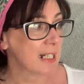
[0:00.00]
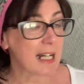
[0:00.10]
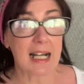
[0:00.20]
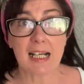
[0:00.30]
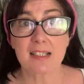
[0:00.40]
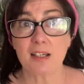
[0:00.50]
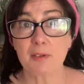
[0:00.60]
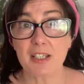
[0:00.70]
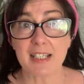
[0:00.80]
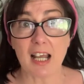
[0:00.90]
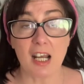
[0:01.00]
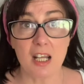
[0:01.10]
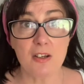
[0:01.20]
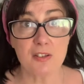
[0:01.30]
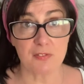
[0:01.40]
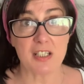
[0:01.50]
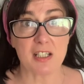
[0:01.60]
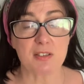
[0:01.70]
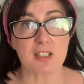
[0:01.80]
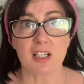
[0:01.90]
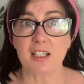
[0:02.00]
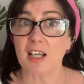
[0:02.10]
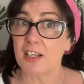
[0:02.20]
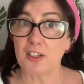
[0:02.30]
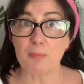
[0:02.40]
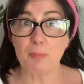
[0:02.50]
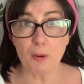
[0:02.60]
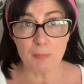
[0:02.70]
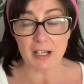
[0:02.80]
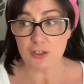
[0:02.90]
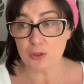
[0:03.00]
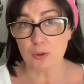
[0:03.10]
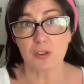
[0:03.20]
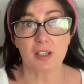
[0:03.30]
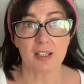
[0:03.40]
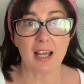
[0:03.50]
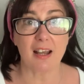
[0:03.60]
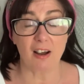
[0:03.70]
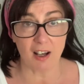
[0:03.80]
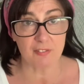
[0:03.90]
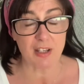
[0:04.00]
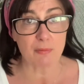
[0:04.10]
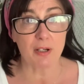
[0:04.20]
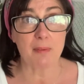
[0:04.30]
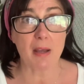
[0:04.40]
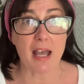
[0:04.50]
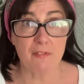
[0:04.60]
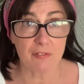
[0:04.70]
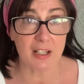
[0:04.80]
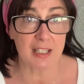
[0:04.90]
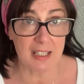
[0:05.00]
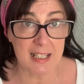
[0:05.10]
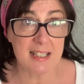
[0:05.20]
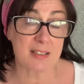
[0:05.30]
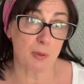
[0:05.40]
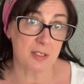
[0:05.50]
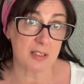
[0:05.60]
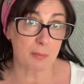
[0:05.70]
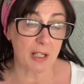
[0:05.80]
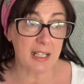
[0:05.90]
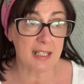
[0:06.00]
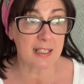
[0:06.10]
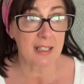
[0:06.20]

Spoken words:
And I'm going to get a load of videos done, and I'm going to make sure that I get one at least once a week.